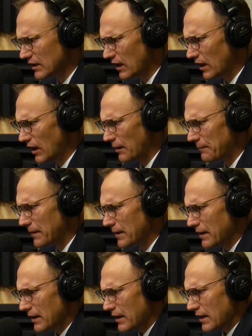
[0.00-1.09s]
And
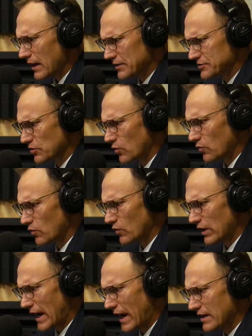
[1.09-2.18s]
so
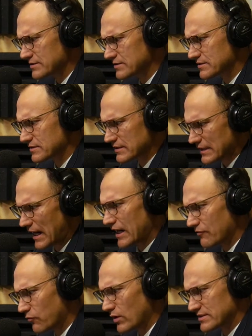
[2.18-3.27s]
as kind
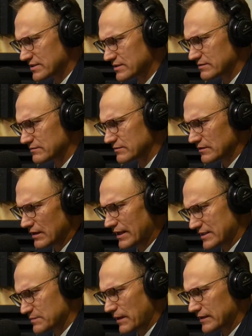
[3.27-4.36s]
of was
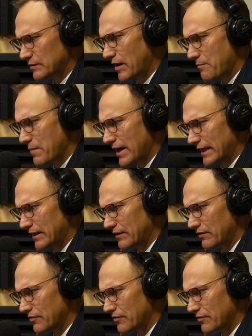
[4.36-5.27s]
expected by many,